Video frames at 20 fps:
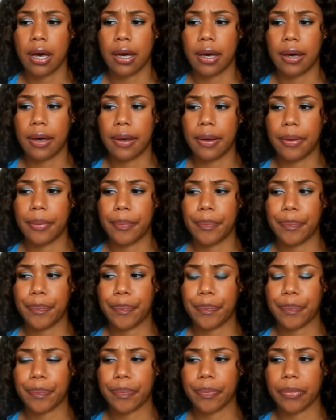And
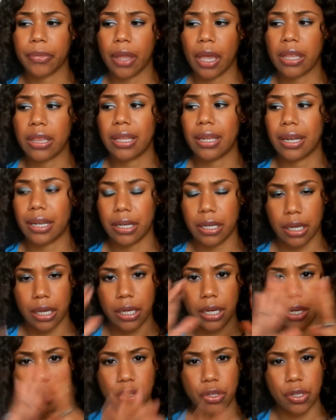then at
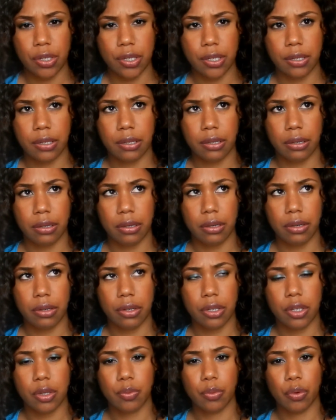night I just
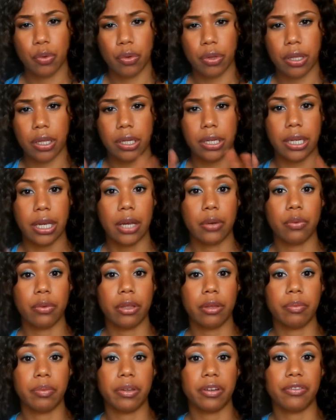smooth it down
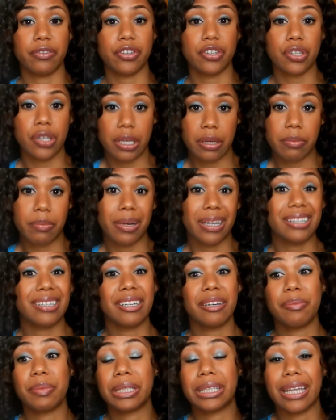with a bit of shea
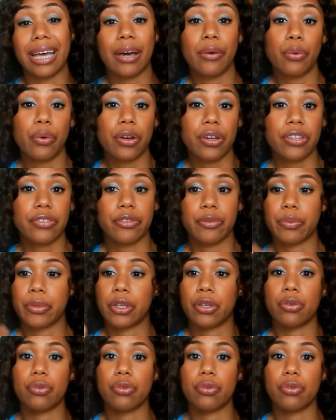butter, but that works for me.